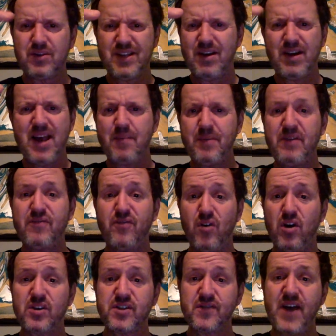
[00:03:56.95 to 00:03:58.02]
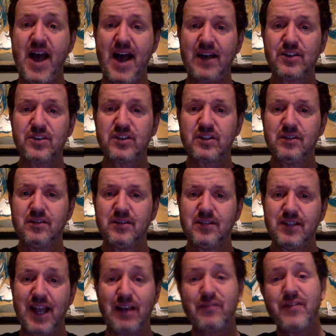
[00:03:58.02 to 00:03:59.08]
There can't be false facts,
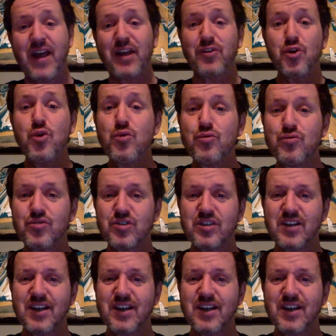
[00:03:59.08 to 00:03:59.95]
like fake news.